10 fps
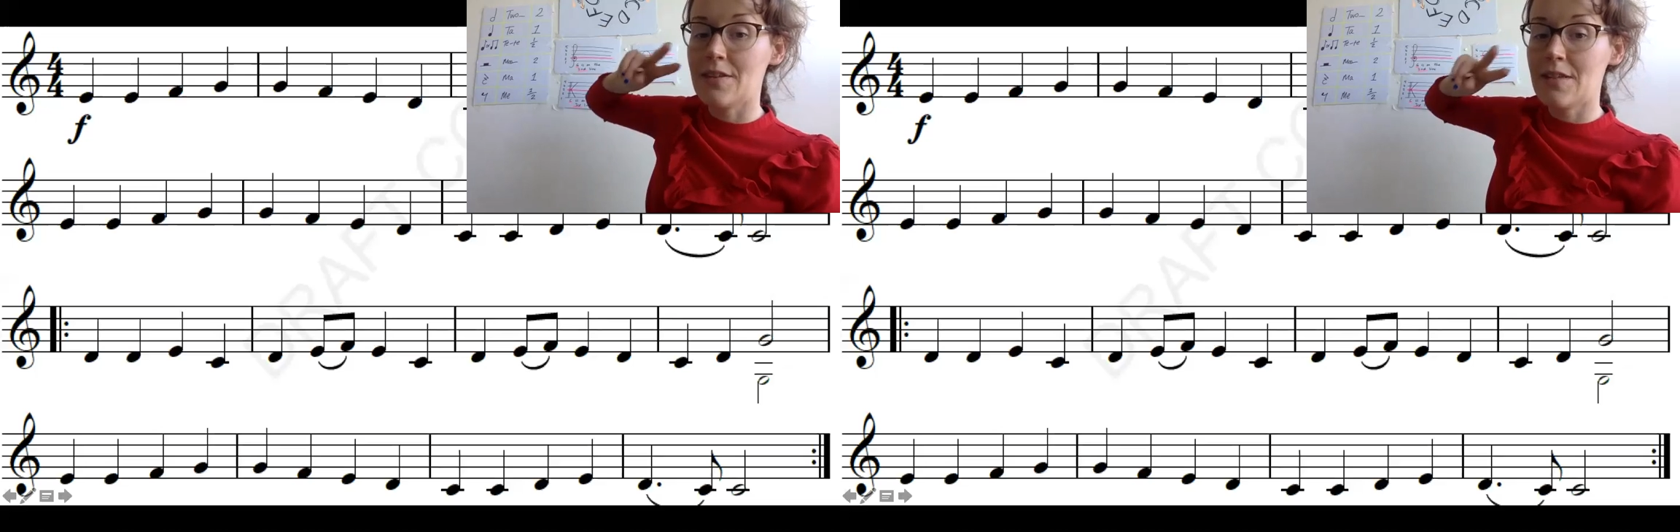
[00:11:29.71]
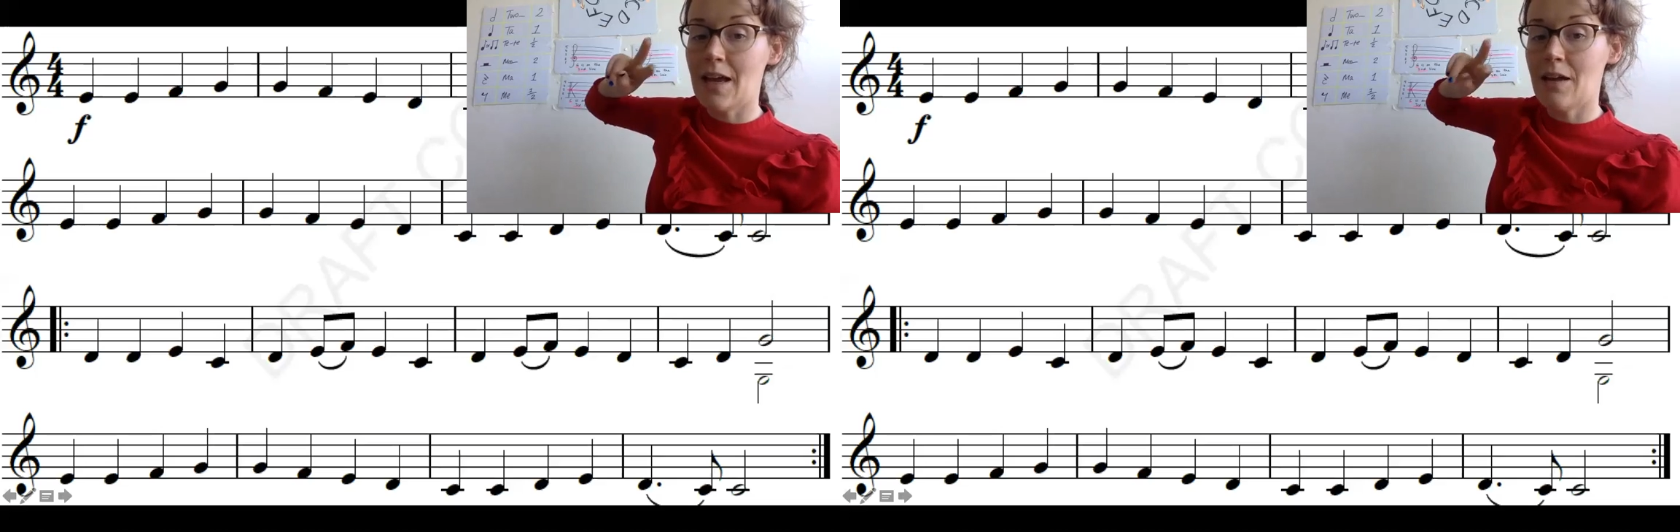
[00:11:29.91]

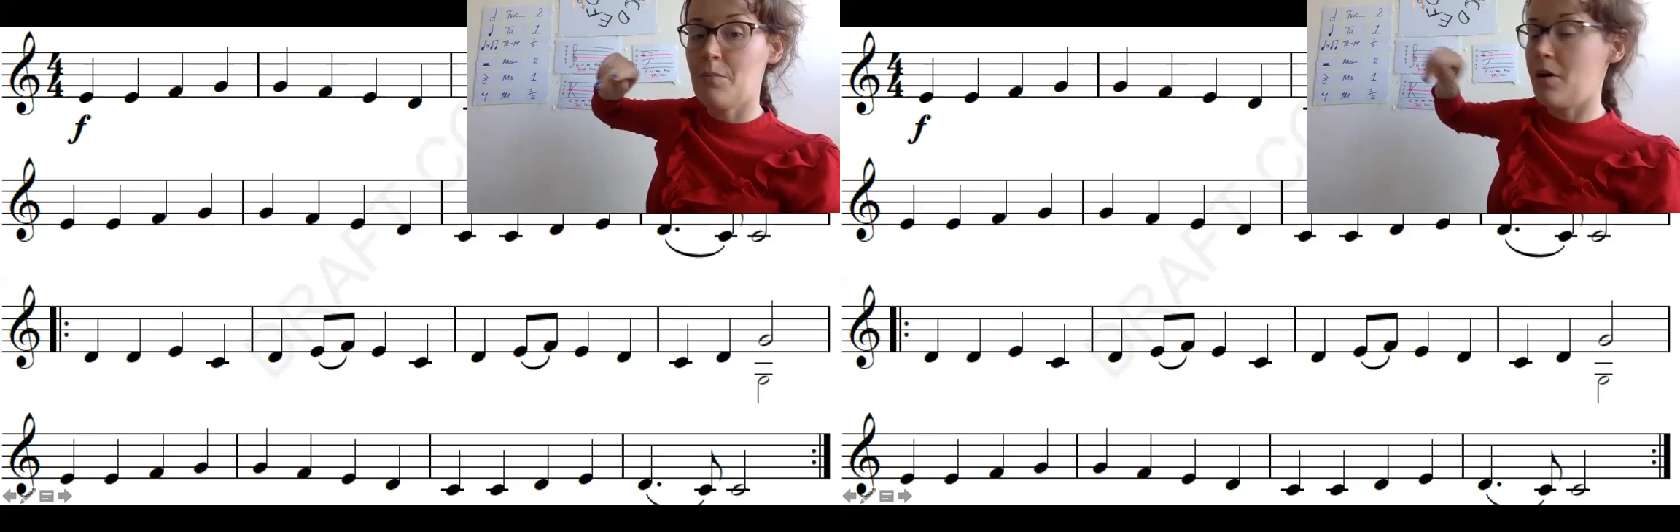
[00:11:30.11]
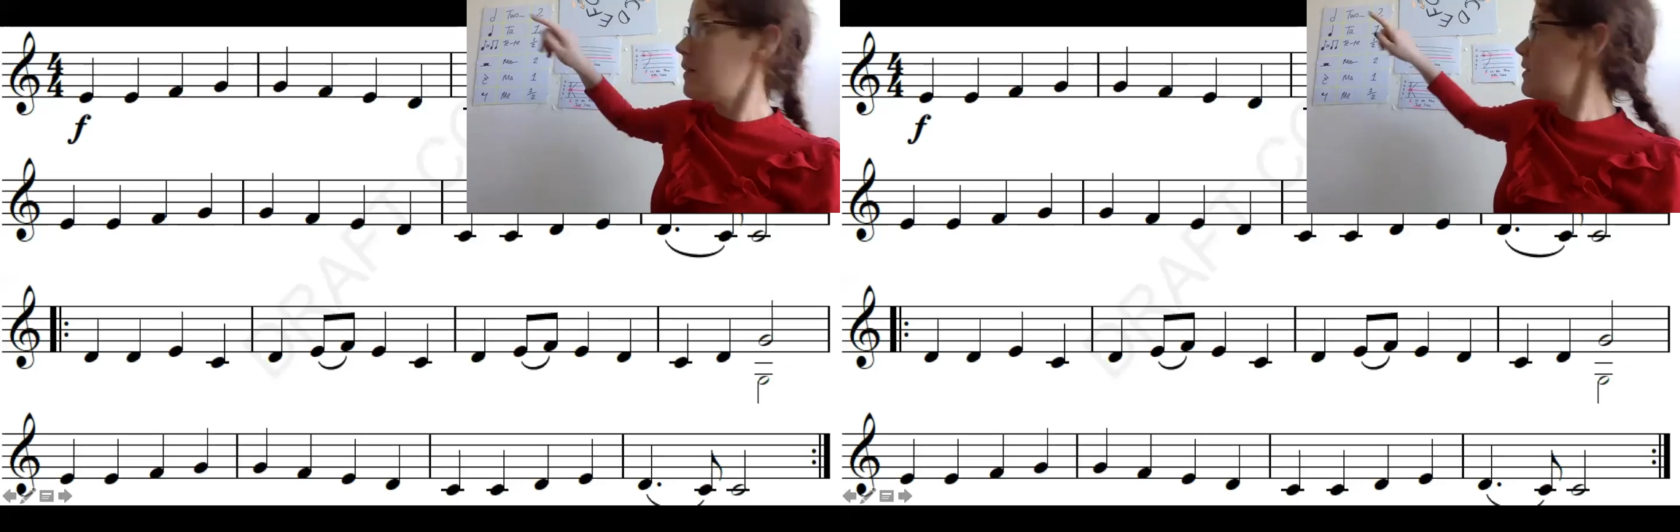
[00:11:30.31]

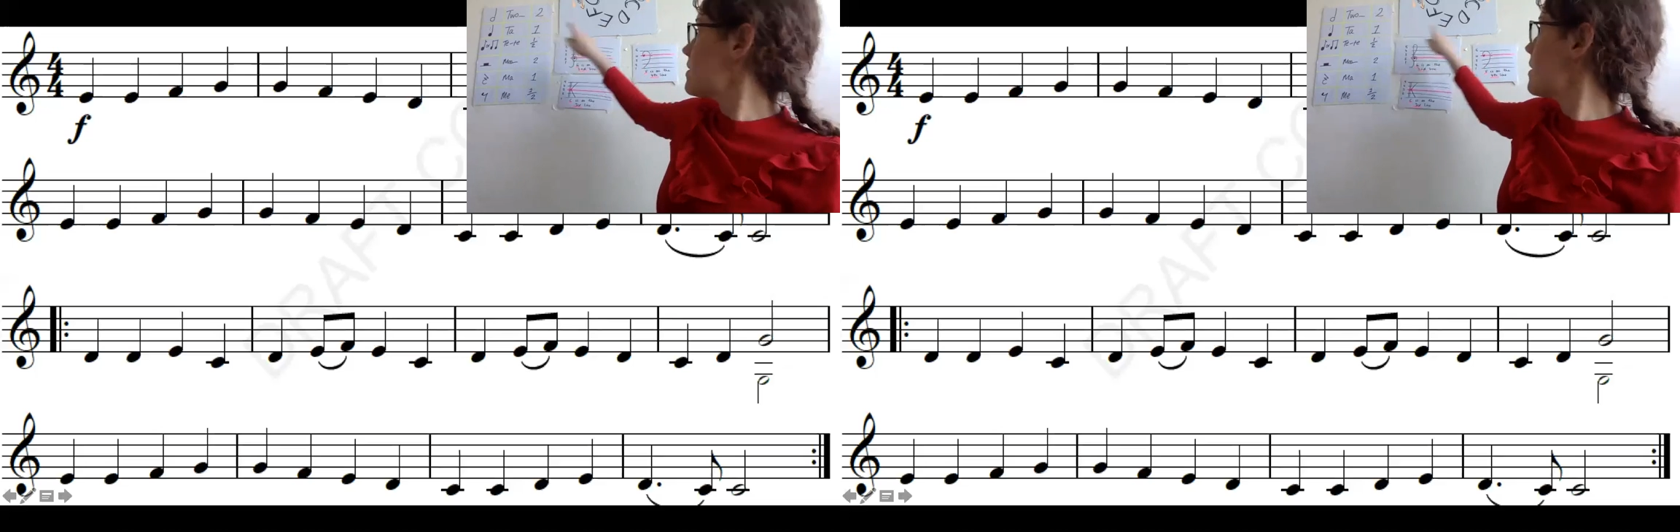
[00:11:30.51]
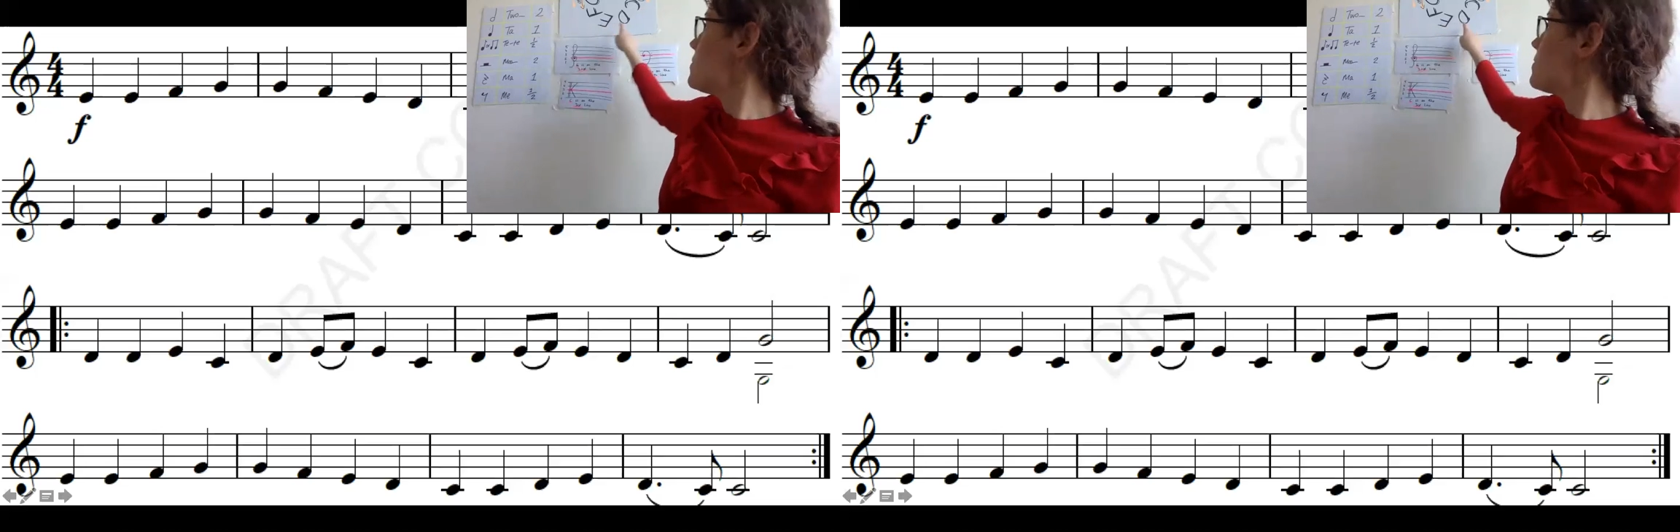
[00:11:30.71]
second bar this
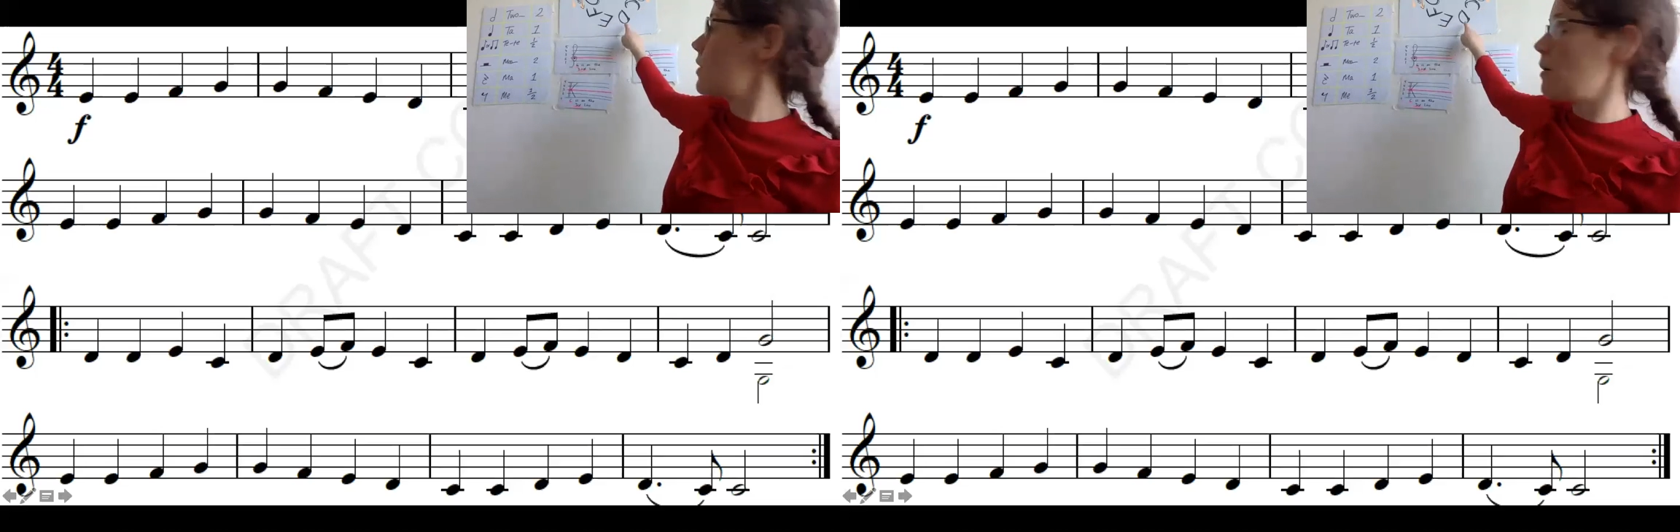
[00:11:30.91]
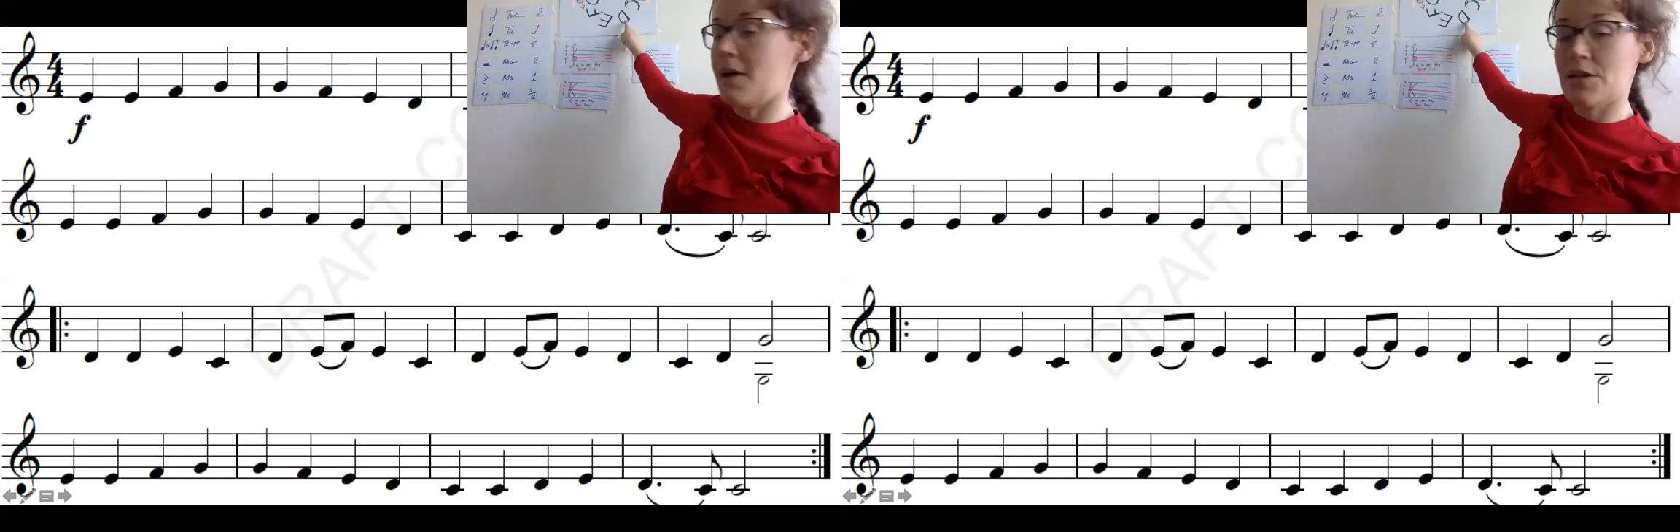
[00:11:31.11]
time. So
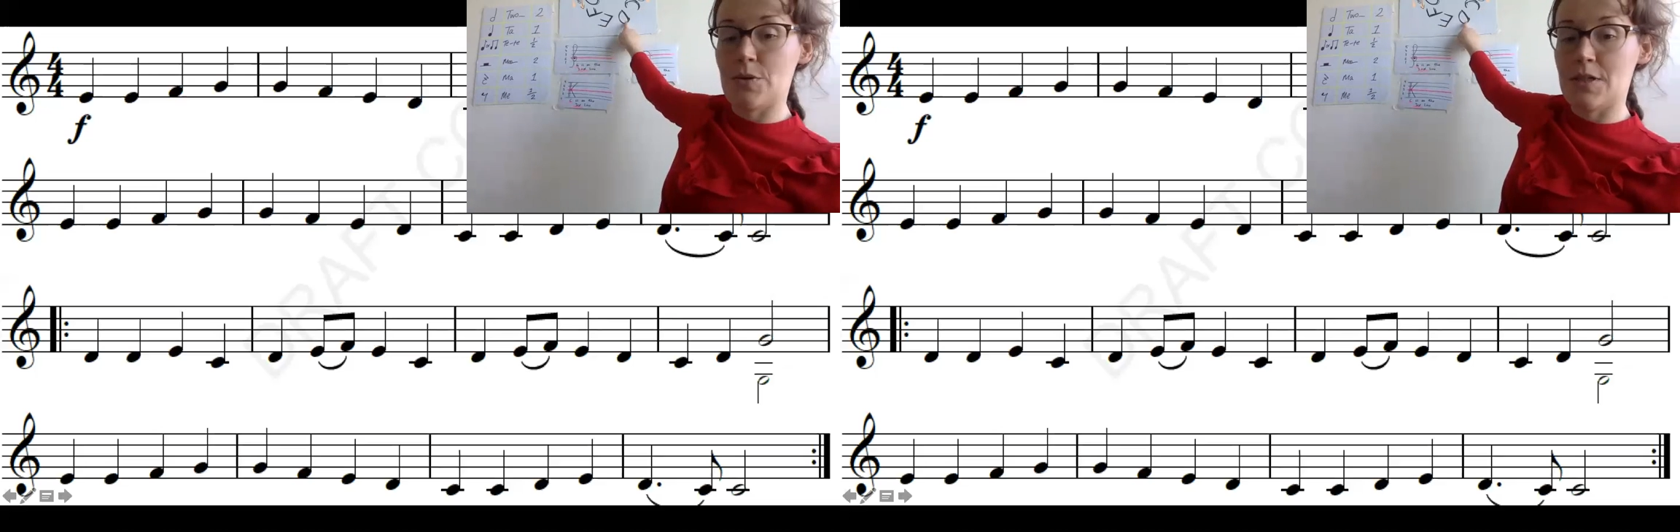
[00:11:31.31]
we go back to a